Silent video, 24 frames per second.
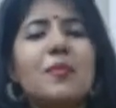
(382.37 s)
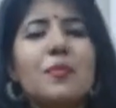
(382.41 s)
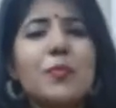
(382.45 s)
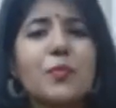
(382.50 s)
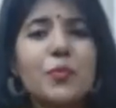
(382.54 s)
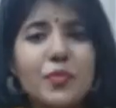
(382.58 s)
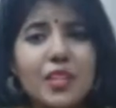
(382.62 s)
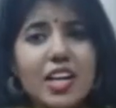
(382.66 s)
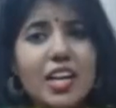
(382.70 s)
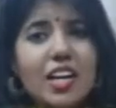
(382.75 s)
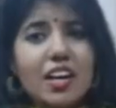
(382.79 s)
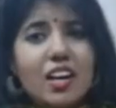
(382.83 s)

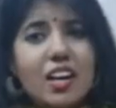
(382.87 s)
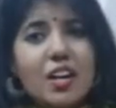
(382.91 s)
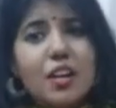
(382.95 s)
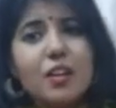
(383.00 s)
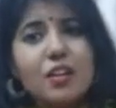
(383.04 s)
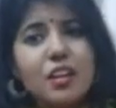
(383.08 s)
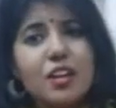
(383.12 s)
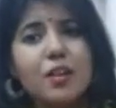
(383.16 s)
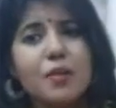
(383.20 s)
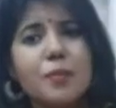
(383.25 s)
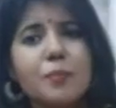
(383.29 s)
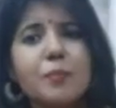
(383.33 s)
there
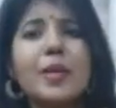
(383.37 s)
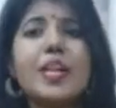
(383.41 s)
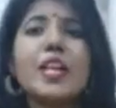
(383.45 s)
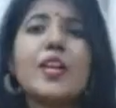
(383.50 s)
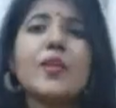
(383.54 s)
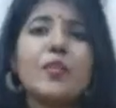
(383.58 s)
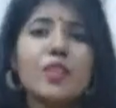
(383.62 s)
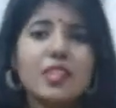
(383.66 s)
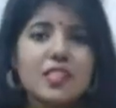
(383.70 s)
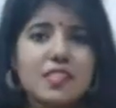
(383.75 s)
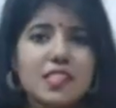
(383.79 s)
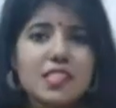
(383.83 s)
are many
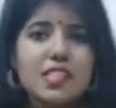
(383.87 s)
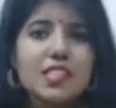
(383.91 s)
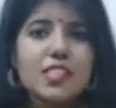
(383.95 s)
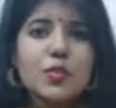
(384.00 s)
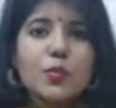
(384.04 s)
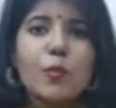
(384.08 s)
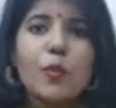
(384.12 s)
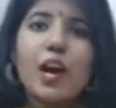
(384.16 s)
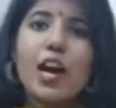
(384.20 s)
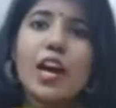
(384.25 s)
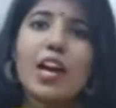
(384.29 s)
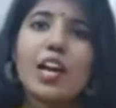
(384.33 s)
reasons
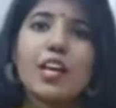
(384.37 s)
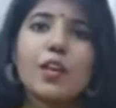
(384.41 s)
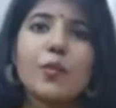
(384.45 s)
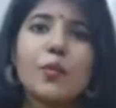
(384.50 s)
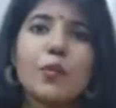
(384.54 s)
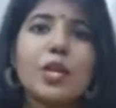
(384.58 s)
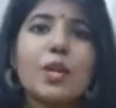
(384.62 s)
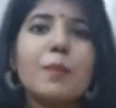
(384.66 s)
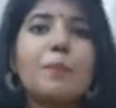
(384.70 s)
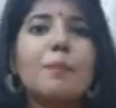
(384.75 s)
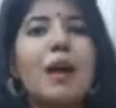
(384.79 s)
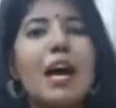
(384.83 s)
why we
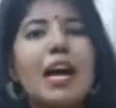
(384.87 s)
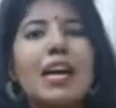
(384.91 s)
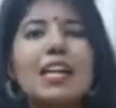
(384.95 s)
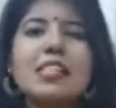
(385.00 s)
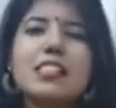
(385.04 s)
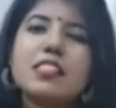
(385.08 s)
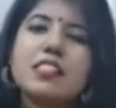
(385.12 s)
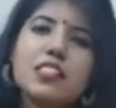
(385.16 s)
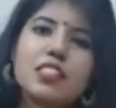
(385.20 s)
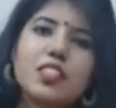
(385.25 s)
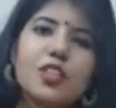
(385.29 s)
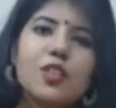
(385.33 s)
might
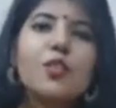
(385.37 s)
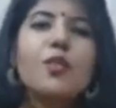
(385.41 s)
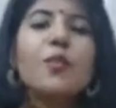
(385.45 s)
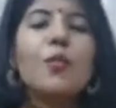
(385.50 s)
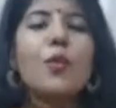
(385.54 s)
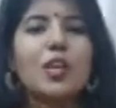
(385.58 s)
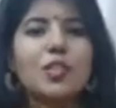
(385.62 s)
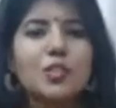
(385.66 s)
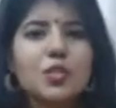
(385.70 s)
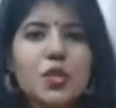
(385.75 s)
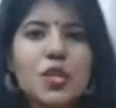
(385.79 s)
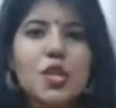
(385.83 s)

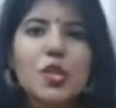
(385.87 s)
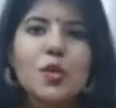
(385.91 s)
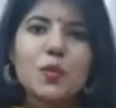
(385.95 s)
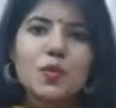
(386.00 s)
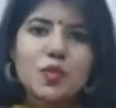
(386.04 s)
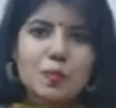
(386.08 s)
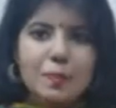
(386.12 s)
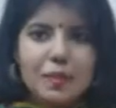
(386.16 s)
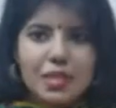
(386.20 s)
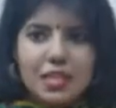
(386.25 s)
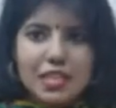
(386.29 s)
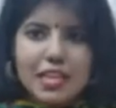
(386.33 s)
want to use
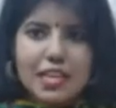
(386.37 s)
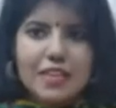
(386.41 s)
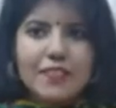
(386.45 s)
media.